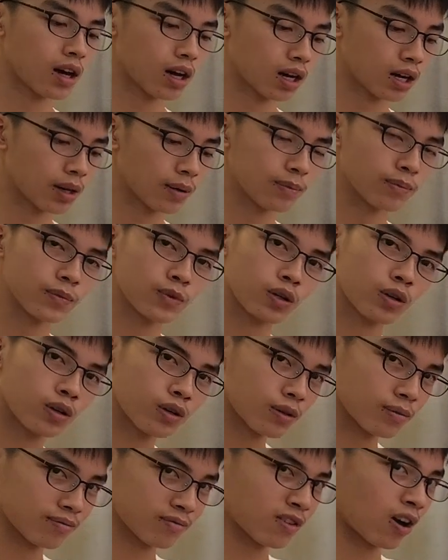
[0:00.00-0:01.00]

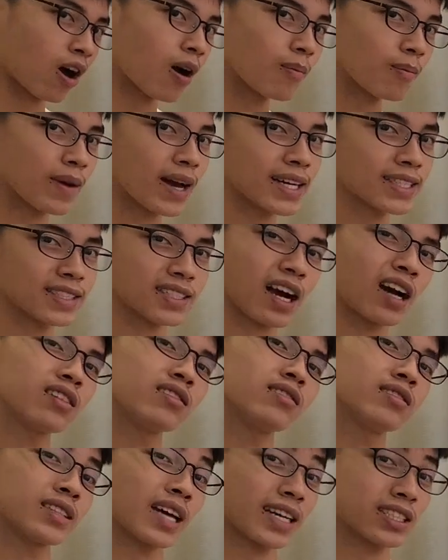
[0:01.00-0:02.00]
your top mass
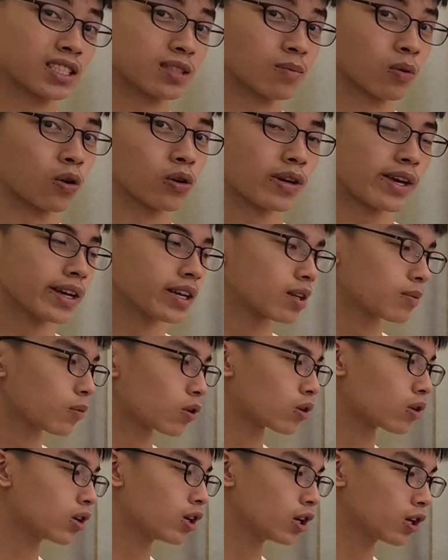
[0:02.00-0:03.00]
aren't that supported
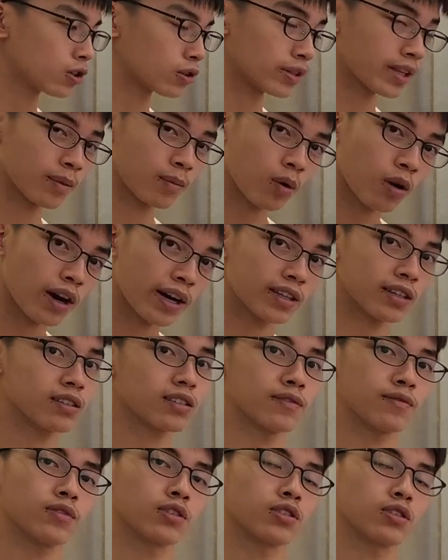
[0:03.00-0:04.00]
anymore, but they're more under
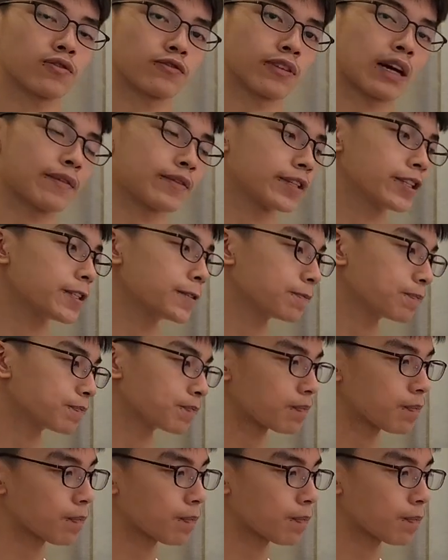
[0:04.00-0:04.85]
the influence of gravity.